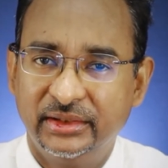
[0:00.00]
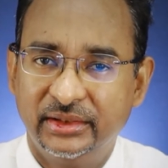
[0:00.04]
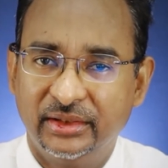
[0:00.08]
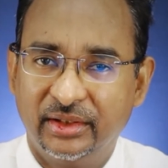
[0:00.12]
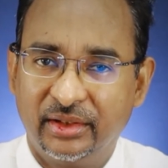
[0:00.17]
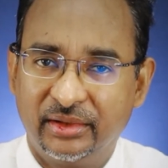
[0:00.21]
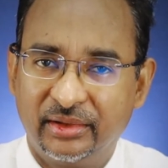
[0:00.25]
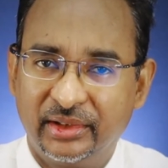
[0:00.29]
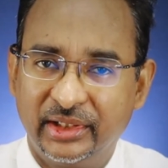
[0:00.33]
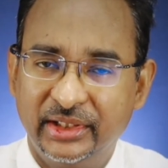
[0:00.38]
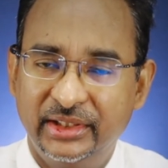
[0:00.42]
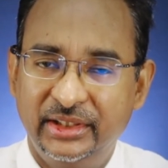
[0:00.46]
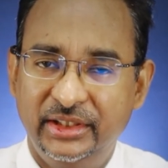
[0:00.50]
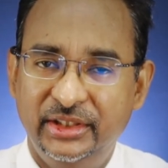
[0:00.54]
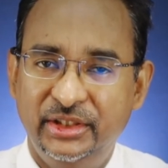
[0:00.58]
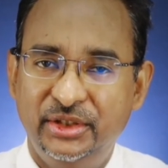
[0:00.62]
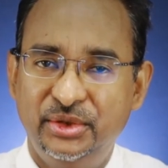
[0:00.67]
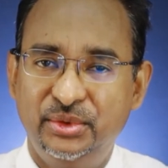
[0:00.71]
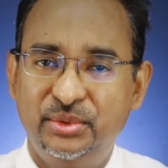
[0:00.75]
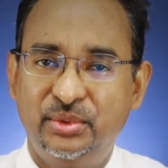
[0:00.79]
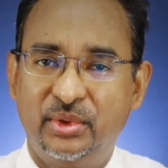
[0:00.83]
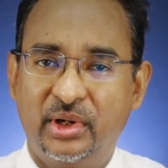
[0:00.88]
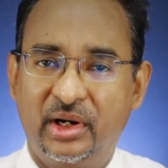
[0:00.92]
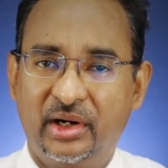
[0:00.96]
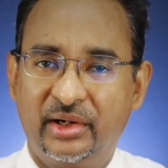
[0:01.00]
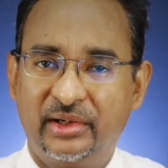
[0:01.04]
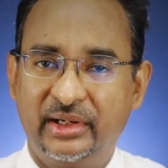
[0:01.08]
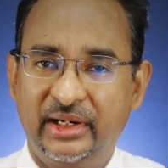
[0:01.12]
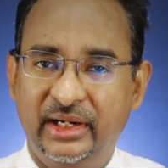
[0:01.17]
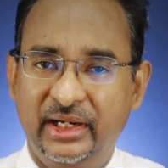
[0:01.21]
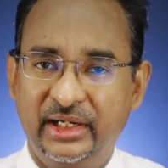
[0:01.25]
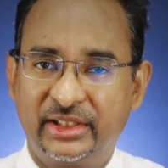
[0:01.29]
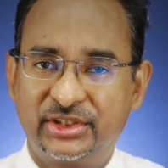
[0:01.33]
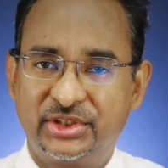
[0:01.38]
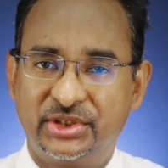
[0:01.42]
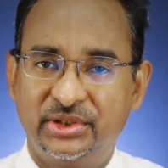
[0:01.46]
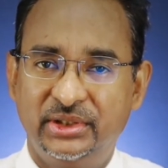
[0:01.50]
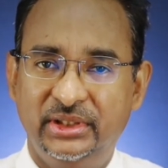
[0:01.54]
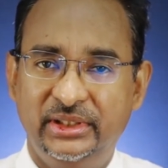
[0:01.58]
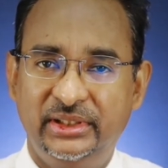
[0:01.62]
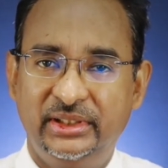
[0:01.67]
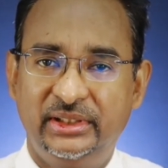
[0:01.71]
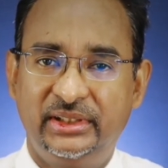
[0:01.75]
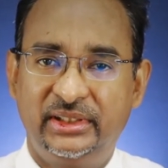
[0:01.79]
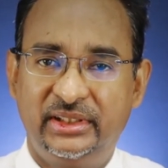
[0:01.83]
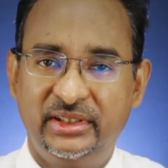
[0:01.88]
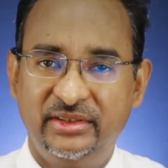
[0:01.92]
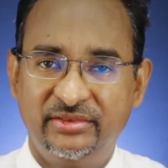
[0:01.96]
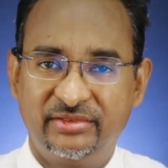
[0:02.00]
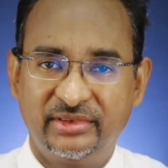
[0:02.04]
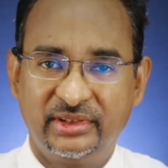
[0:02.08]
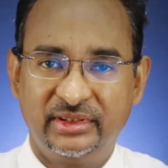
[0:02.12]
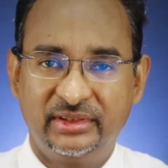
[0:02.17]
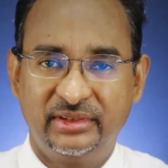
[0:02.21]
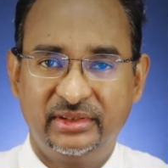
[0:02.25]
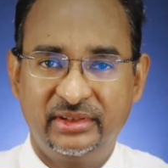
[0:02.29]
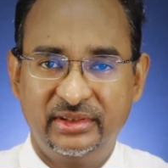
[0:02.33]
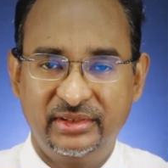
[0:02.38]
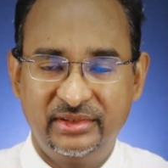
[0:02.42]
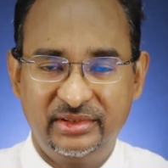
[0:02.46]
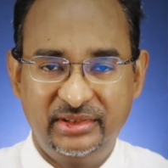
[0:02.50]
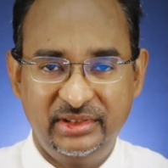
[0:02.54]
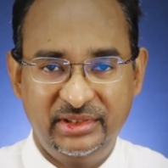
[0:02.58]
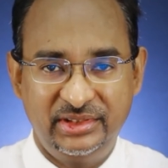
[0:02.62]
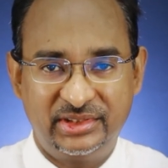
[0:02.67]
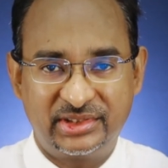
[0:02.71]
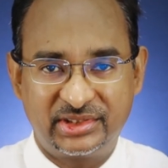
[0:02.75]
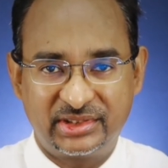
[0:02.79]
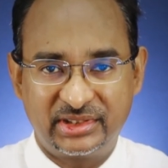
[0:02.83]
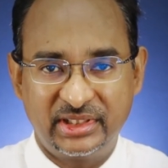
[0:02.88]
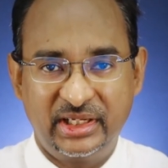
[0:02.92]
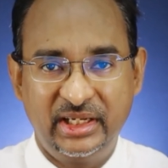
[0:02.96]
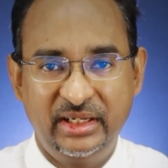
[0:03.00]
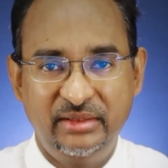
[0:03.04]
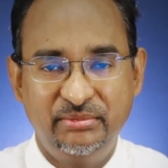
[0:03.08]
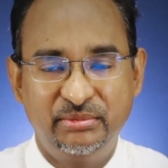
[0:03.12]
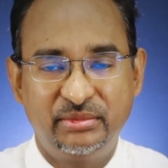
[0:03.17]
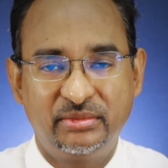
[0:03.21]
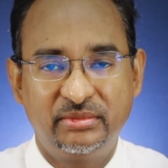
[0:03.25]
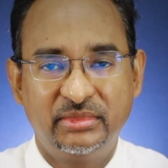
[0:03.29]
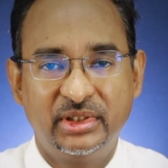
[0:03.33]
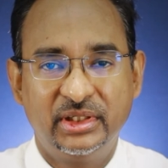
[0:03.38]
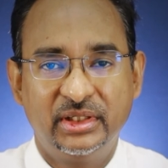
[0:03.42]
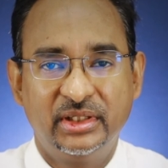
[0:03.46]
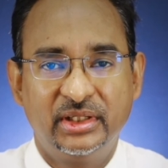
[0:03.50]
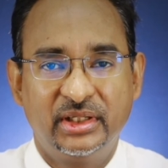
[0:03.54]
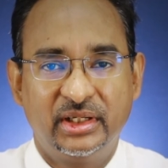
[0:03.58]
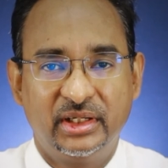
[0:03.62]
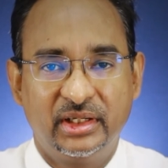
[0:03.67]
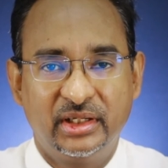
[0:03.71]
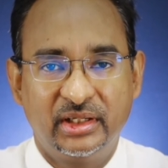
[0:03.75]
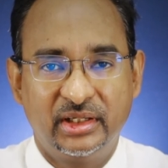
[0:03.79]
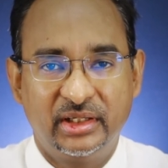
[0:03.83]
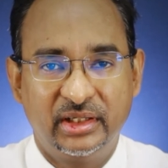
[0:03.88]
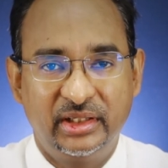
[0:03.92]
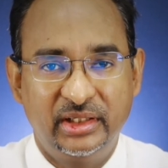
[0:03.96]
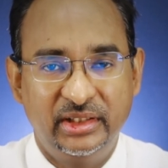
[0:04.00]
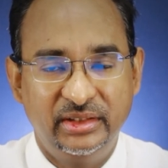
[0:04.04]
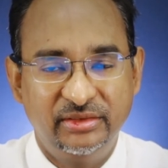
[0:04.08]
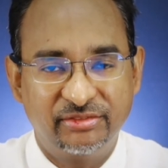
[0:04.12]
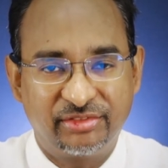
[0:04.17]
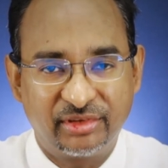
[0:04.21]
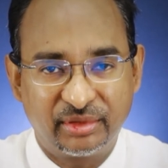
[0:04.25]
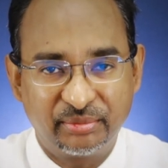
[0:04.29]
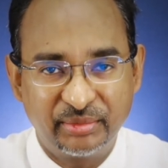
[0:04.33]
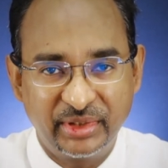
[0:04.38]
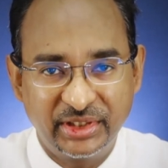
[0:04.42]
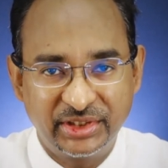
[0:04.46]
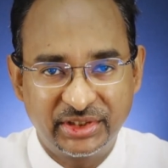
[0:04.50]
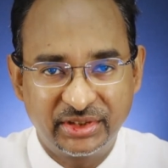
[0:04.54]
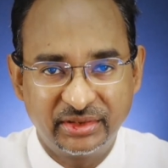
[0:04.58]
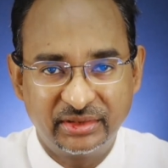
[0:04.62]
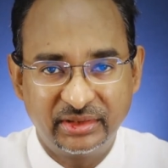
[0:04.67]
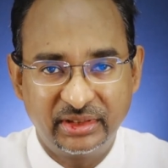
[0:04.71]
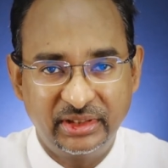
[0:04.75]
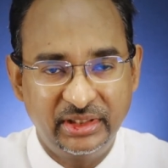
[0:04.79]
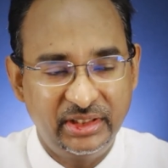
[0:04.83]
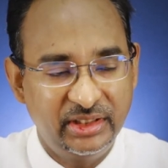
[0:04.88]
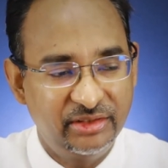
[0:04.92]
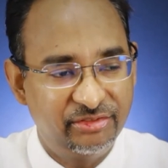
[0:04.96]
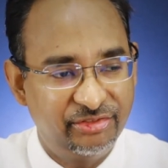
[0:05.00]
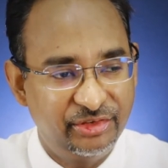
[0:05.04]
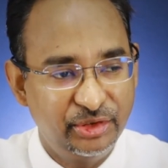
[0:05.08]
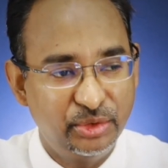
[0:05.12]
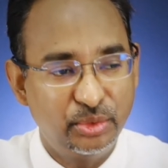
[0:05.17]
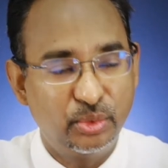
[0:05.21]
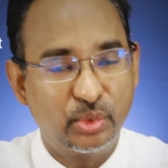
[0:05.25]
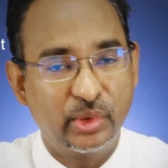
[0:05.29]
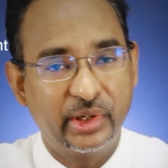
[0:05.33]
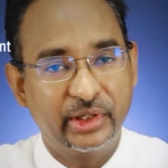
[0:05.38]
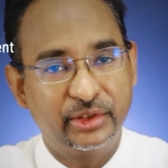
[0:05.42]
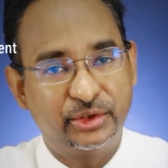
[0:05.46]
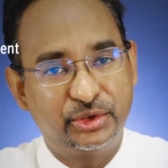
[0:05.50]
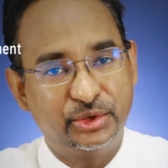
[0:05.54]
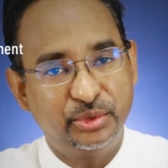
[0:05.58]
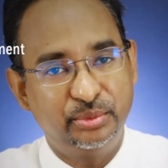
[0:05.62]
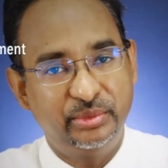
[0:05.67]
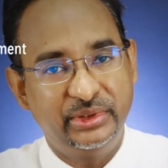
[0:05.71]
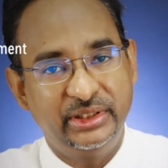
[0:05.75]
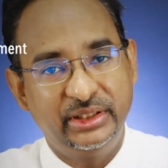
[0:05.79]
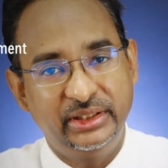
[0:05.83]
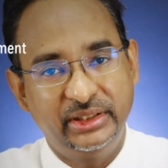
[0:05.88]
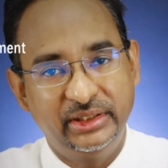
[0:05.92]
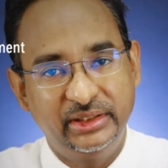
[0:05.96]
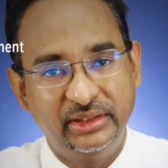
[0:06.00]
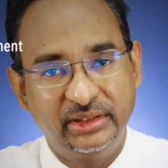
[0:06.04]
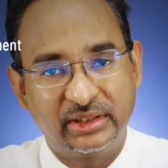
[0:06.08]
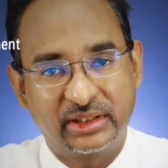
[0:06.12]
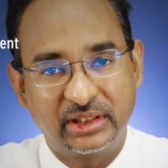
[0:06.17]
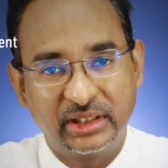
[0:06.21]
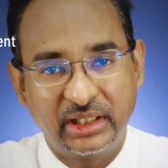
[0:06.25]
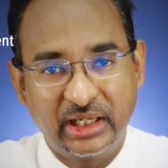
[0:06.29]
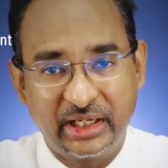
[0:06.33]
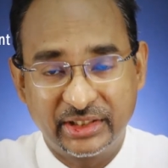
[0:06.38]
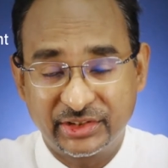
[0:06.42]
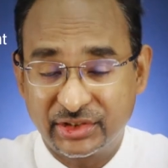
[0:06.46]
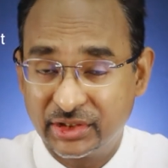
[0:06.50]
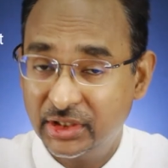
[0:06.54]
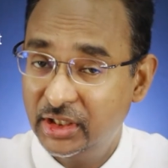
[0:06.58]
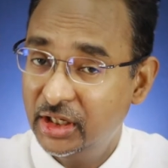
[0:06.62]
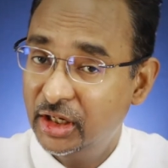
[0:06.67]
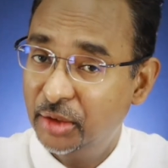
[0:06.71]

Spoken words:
All right, you are actually given the same information if you were to be in class.